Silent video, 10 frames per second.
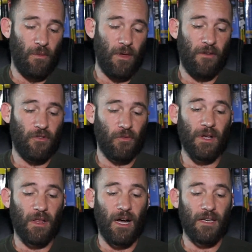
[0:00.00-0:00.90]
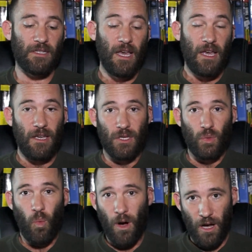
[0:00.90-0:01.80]
What you have to realize is
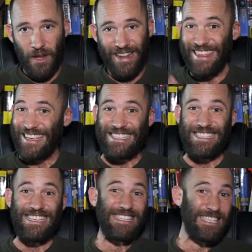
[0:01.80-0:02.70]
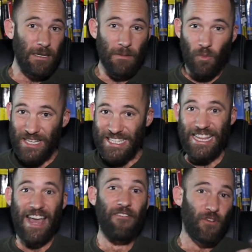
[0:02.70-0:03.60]
one, the system was
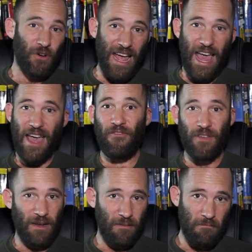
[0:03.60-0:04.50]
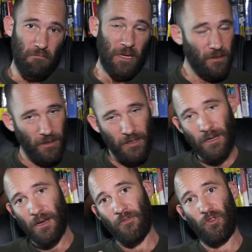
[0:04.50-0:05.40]
never effing built
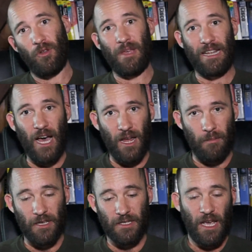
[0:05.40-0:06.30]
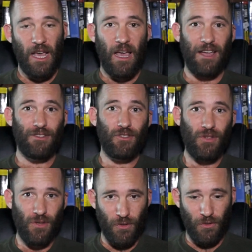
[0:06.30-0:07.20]
uh, for you to be anonymous, and
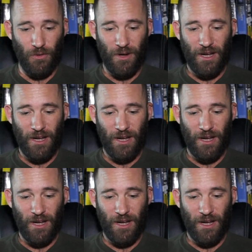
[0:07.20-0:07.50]
two